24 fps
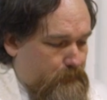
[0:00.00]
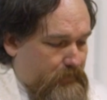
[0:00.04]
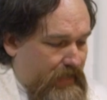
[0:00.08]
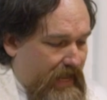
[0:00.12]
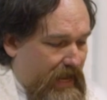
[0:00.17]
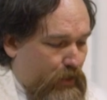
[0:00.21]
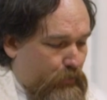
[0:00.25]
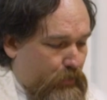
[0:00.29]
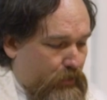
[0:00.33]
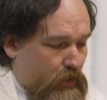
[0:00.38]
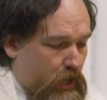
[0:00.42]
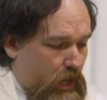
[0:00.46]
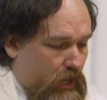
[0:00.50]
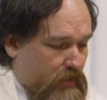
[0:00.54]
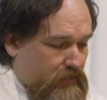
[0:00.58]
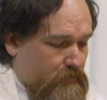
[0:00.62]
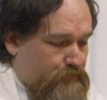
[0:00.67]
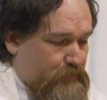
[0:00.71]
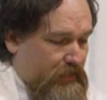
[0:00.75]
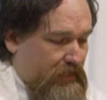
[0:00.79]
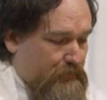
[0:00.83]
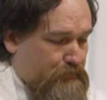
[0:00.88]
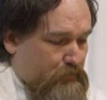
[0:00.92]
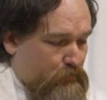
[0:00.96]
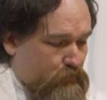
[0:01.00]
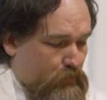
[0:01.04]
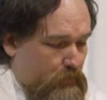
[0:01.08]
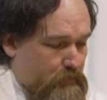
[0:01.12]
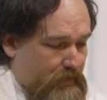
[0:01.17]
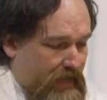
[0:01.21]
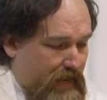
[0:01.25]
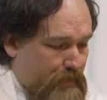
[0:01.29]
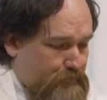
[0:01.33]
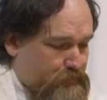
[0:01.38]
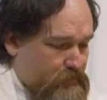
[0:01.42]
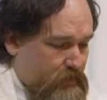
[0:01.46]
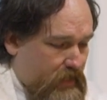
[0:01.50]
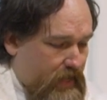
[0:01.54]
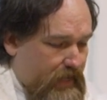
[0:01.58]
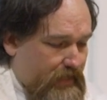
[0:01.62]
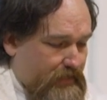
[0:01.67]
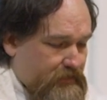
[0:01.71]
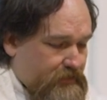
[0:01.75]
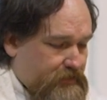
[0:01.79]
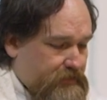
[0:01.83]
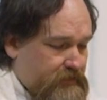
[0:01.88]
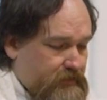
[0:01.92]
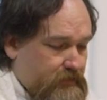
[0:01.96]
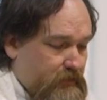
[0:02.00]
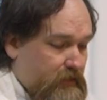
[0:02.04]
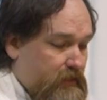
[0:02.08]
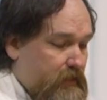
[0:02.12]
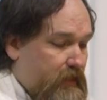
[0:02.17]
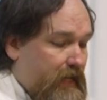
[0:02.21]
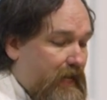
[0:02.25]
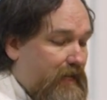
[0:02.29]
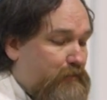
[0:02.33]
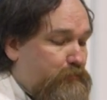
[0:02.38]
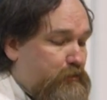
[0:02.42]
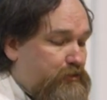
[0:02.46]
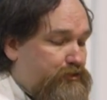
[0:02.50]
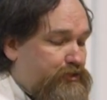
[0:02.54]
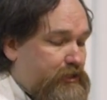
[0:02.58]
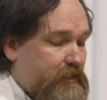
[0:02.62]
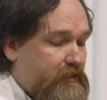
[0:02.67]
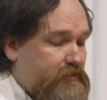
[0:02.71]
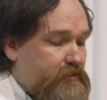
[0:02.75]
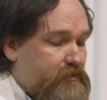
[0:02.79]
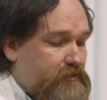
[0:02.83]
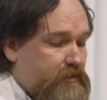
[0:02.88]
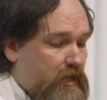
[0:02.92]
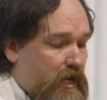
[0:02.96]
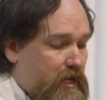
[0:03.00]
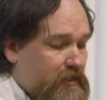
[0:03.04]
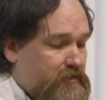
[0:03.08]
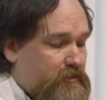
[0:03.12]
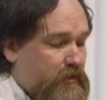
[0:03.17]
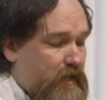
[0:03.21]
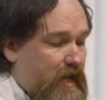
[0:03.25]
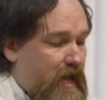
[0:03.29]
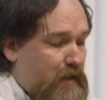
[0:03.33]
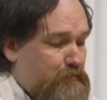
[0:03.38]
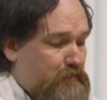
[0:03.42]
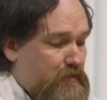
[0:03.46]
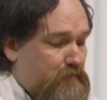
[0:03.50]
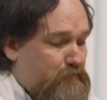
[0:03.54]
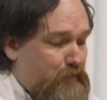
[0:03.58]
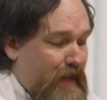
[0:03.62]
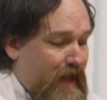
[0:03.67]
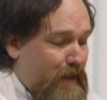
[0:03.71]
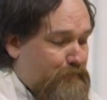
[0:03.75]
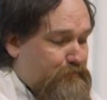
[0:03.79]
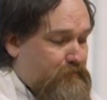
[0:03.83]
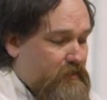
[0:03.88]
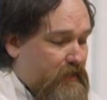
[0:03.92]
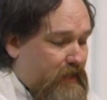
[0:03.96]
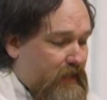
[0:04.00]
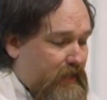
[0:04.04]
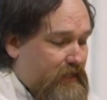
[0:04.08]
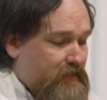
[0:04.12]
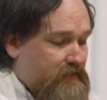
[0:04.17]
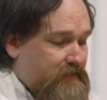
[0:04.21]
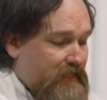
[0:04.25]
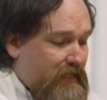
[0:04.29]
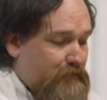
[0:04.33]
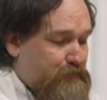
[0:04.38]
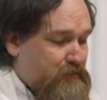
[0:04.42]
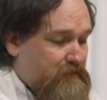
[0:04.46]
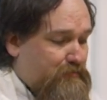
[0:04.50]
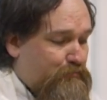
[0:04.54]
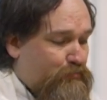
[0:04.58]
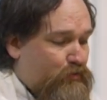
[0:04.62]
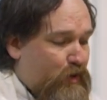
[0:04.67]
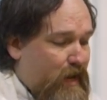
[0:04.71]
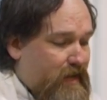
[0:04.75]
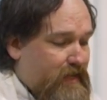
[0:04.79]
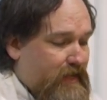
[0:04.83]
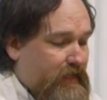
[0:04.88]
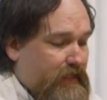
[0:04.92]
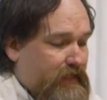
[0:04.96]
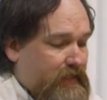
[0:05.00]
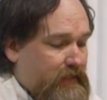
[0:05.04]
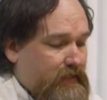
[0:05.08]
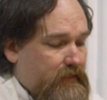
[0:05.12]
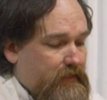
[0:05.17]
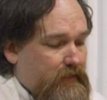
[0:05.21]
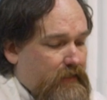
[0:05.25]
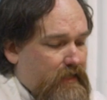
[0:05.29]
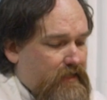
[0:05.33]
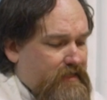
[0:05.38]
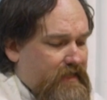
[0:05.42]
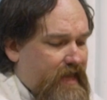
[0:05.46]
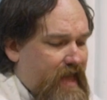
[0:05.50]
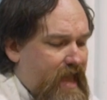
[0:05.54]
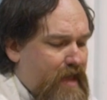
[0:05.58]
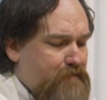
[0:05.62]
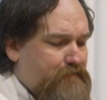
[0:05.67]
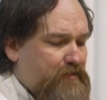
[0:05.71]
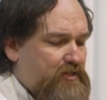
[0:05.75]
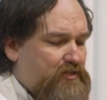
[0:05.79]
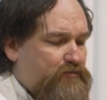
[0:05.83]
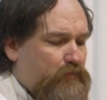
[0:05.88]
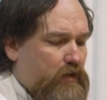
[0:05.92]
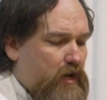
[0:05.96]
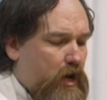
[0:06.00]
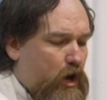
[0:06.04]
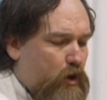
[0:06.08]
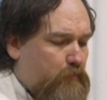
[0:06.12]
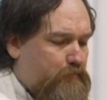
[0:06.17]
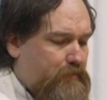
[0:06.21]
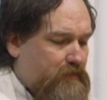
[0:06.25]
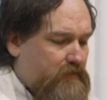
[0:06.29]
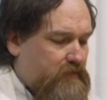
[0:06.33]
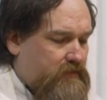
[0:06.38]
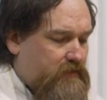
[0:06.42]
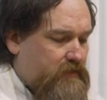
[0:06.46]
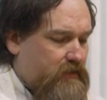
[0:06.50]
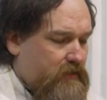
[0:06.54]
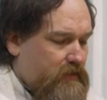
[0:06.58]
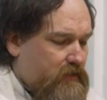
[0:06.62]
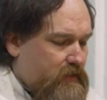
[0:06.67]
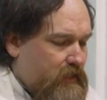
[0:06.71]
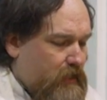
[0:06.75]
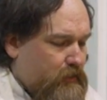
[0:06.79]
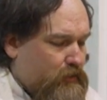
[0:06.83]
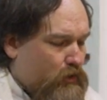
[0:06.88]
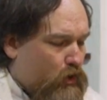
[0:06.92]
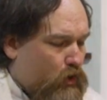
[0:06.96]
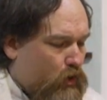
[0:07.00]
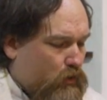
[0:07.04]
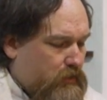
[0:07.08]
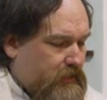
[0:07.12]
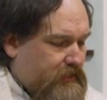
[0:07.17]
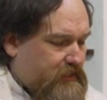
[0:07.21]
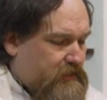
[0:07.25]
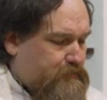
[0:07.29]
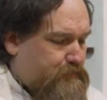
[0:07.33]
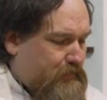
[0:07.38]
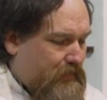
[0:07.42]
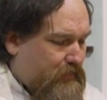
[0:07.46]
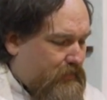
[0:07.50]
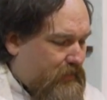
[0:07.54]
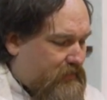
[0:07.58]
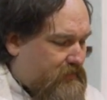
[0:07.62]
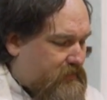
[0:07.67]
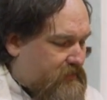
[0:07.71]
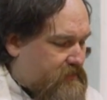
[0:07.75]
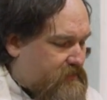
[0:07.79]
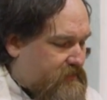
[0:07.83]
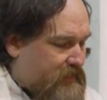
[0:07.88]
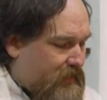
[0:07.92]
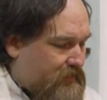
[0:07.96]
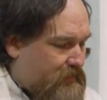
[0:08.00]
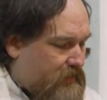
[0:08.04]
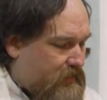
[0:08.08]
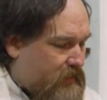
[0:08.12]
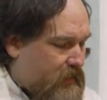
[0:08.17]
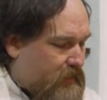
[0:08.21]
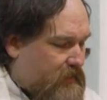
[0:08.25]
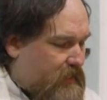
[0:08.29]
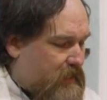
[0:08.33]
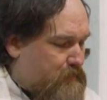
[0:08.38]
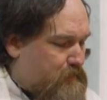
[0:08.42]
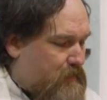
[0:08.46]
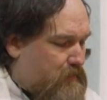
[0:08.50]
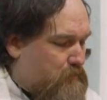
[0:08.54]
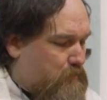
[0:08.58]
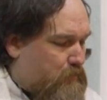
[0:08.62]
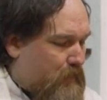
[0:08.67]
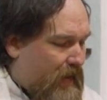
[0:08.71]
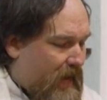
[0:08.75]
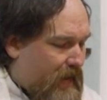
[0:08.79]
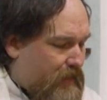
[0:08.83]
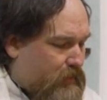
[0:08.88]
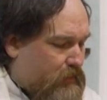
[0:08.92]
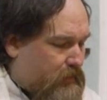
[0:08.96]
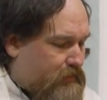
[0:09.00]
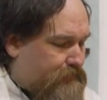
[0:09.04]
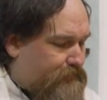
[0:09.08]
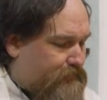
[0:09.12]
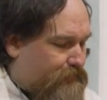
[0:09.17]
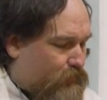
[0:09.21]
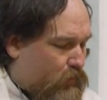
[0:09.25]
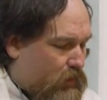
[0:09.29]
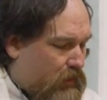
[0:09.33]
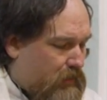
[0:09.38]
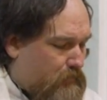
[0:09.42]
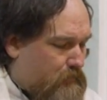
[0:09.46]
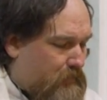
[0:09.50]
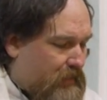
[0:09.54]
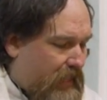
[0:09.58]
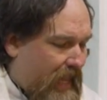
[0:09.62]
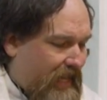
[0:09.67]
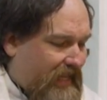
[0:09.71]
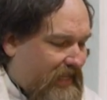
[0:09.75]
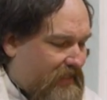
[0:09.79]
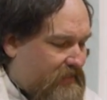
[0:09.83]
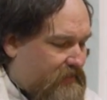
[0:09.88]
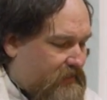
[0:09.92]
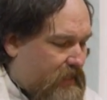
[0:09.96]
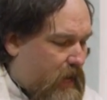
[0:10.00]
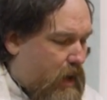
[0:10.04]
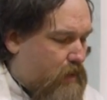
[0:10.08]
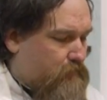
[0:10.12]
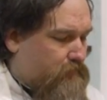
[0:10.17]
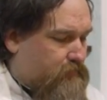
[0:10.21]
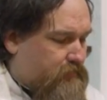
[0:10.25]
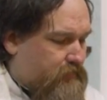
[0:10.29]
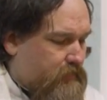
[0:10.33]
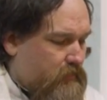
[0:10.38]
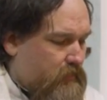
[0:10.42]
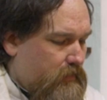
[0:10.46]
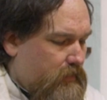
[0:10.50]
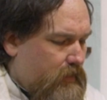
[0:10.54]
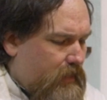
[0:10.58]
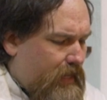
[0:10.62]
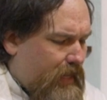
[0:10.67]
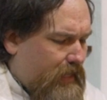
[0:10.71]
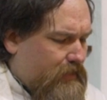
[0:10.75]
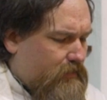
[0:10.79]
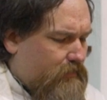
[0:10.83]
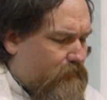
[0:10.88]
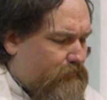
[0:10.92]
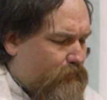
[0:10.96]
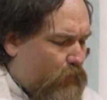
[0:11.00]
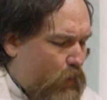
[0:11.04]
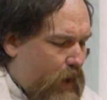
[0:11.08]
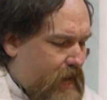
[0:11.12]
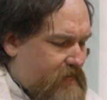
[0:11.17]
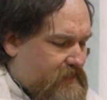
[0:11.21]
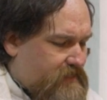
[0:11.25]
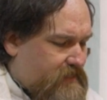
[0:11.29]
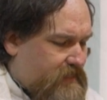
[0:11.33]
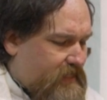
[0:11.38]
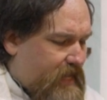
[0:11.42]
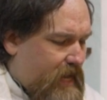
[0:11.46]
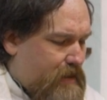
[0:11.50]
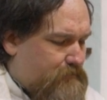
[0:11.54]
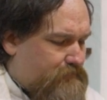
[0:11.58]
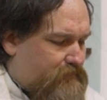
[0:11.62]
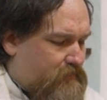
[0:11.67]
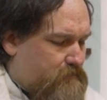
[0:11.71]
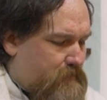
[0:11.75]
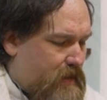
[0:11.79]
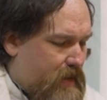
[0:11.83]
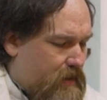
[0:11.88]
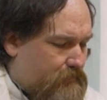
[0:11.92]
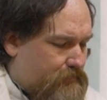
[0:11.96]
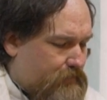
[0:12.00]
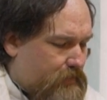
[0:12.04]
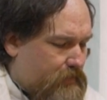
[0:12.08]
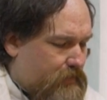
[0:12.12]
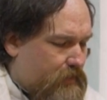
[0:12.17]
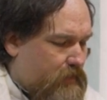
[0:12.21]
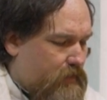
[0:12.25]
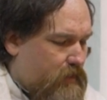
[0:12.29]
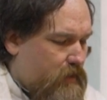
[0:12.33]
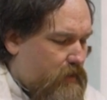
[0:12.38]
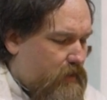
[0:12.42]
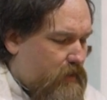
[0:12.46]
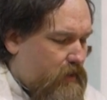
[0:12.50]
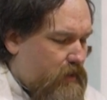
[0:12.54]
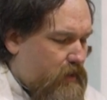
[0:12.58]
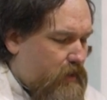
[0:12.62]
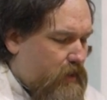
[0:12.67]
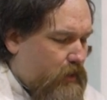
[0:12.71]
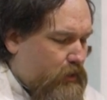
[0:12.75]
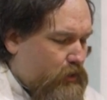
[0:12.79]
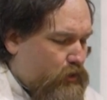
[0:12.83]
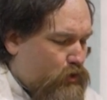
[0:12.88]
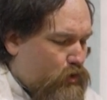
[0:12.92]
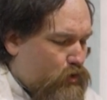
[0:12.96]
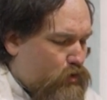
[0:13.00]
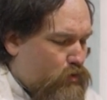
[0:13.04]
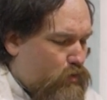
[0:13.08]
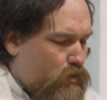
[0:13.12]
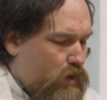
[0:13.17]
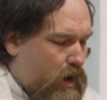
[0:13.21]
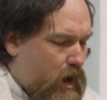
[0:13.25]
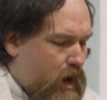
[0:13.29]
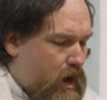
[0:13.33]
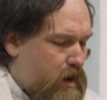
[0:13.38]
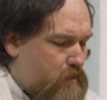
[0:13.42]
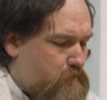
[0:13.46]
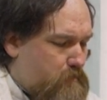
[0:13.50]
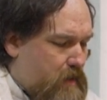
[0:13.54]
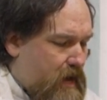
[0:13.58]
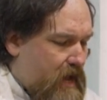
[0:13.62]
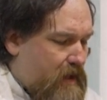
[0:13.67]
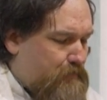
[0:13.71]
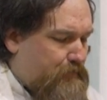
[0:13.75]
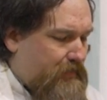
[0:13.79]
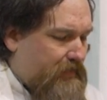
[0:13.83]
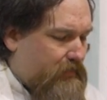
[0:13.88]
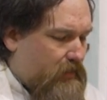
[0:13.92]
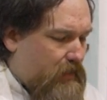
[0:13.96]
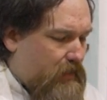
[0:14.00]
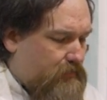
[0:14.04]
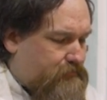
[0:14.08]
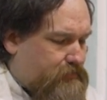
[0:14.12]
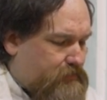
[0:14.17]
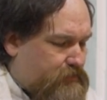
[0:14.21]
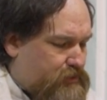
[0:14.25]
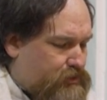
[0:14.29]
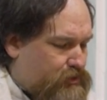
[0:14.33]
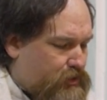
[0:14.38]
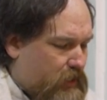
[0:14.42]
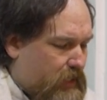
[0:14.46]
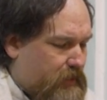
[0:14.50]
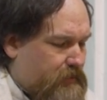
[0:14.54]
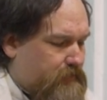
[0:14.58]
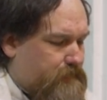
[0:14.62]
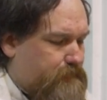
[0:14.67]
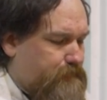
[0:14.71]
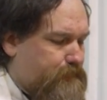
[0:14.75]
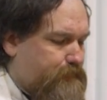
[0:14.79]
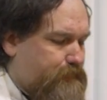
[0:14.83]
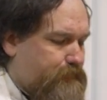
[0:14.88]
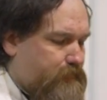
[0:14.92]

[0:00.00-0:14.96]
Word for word: Now, when all the people were baptized, and when Jesus also had been baptized and was praying, the heavens were opened, and the Holy Spirit descended on him in bodily form like a dove, and a voice came from heaven You are my beloved Son.